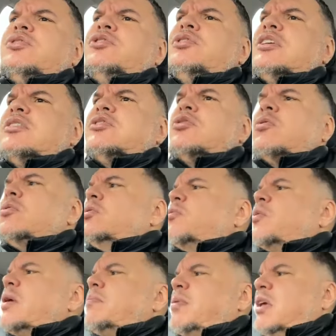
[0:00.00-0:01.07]
You just don't
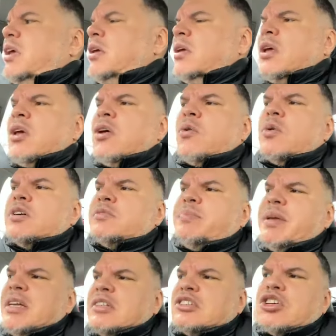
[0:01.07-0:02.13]
repeat what's
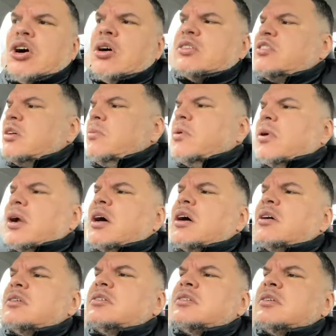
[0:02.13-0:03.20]
being taught somewhere
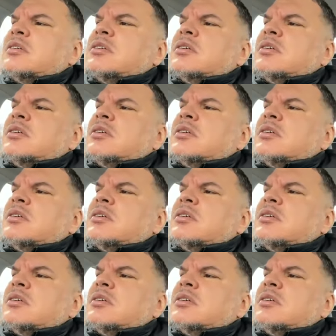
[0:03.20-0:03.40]
else.